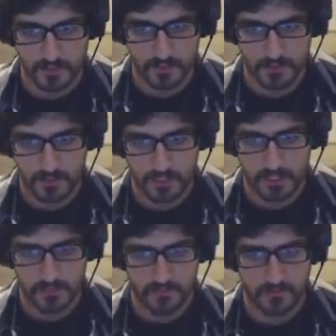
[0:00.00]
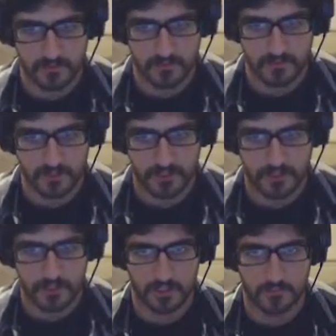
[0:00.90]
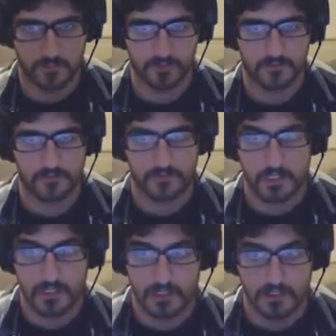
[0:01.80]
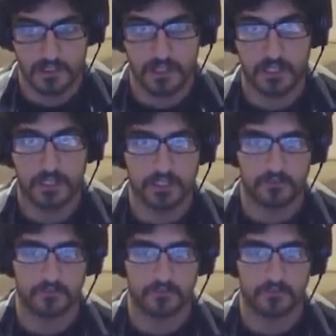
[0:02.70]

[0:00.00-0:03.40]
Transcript: Games. Video games. I like them.